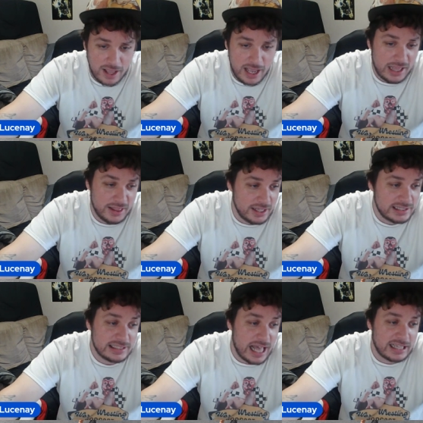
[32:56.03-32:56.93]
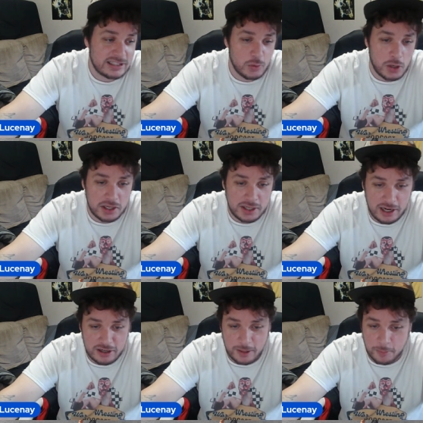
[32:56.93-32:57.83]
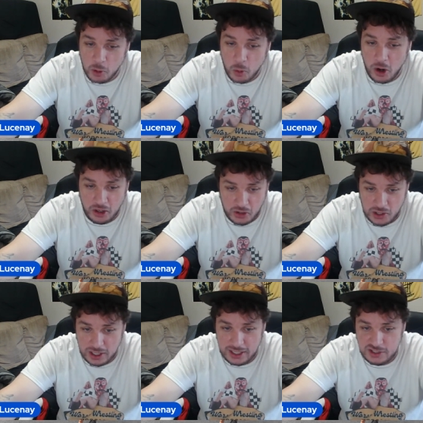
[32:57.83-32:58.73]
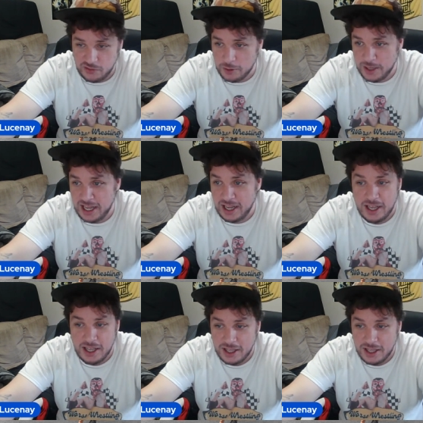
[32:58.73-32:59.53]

And this last one here, #1 on the list for me,